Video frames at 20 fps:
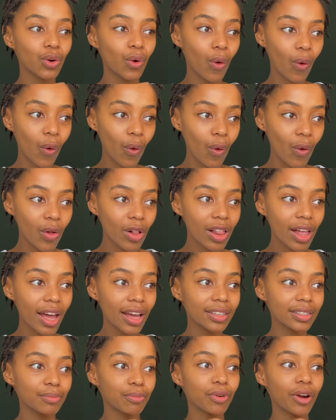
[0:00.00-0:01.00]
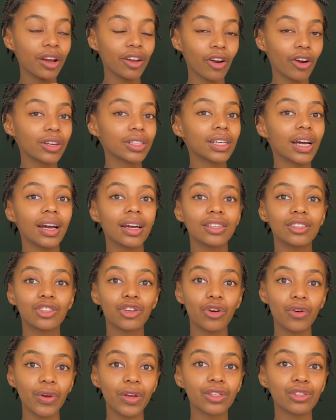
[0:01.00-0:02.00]
call and prioritize
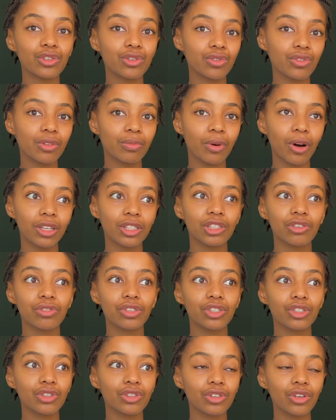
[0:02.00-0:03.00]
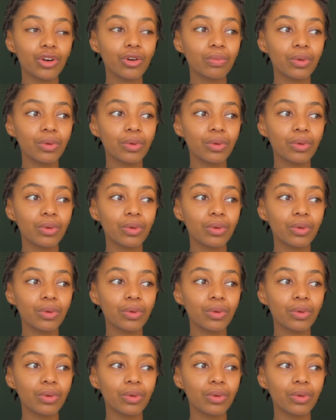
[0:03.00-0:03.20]
going to the pottery studio,